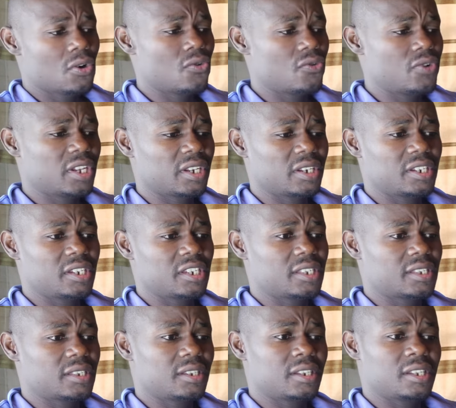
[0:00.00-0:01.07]
owning
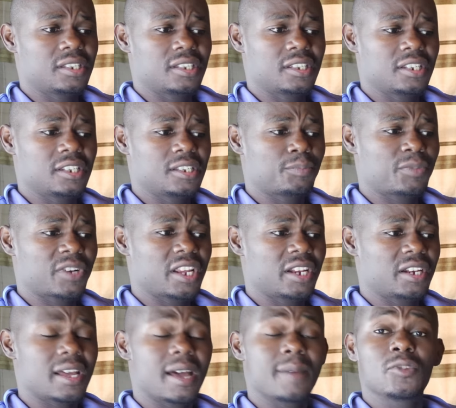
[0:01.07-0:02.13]
this, this, this
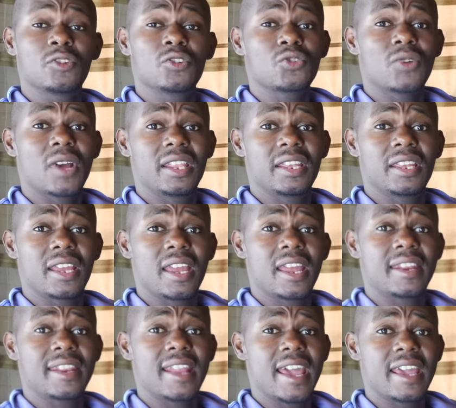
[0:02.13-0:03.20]
brand. I'm usually a
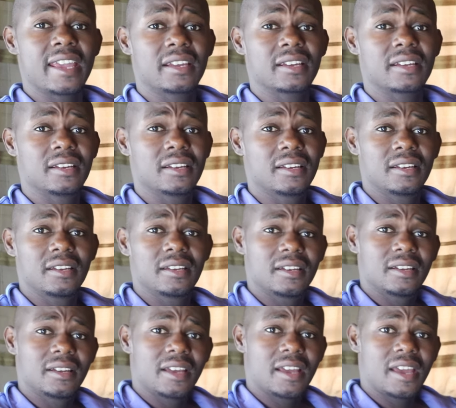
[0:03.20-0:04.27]
Nike,
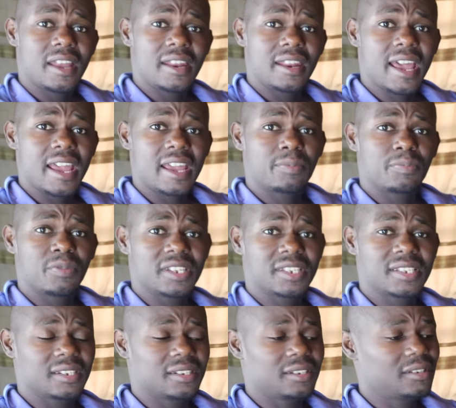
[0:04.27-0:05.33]
a Nike
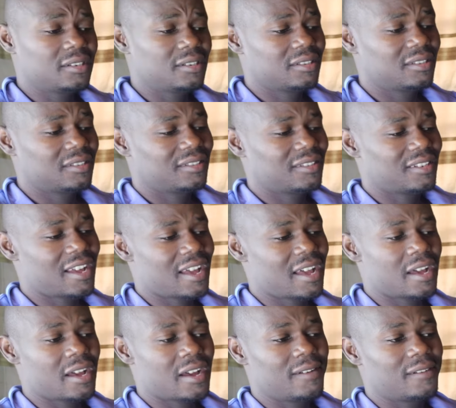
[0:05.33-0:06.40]
person.
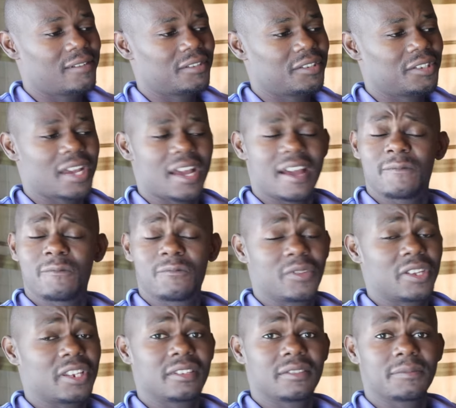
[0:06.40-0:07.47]
Uh, yeah, I've
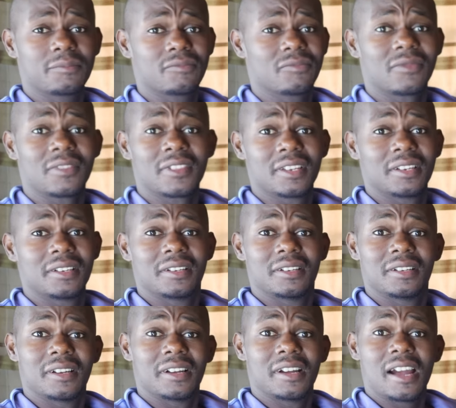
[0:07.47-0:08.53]
been,
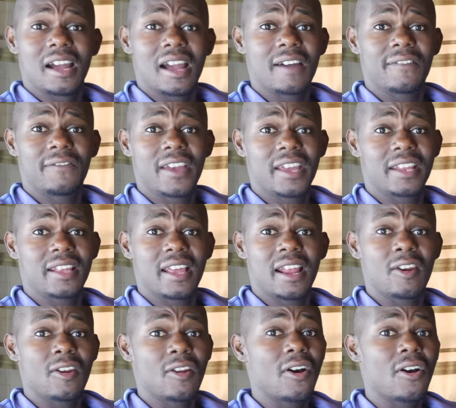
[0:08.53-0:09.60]
I've had a
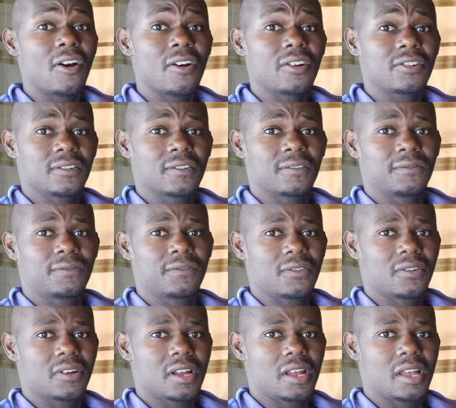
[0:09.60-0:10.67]
lot of
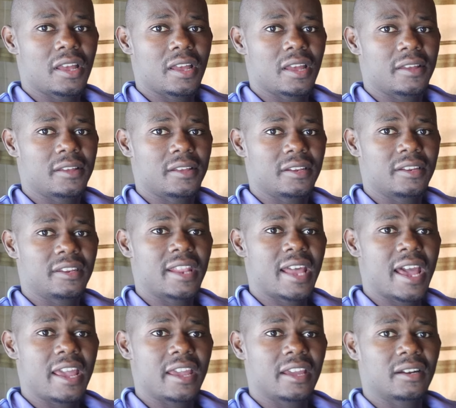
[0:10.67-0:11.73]
uh,
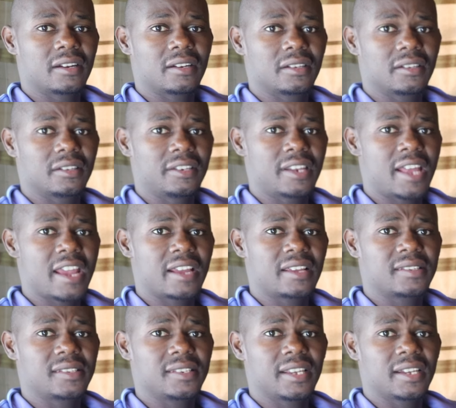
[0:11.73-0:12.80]
Nike, Nike
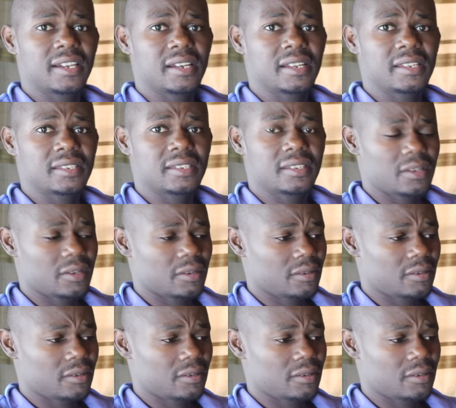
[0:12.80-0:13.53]
sneakers,